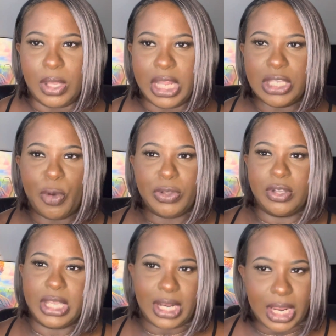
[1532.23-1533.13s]
And they told me it's
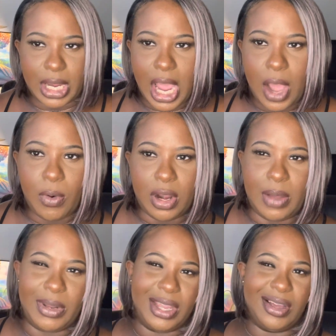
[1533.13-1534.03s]
going to take like an hour. And
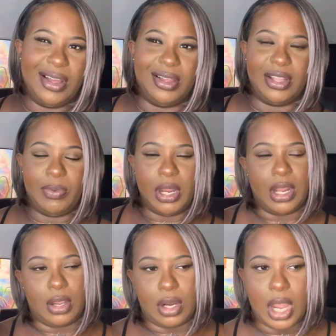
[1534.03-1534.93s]
I'm like, oh, they're probably
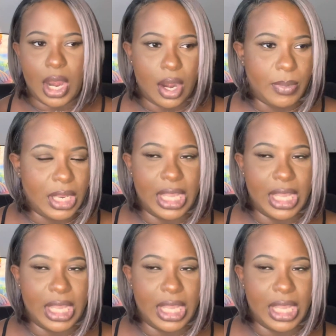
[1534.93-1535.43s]
not going to hire me.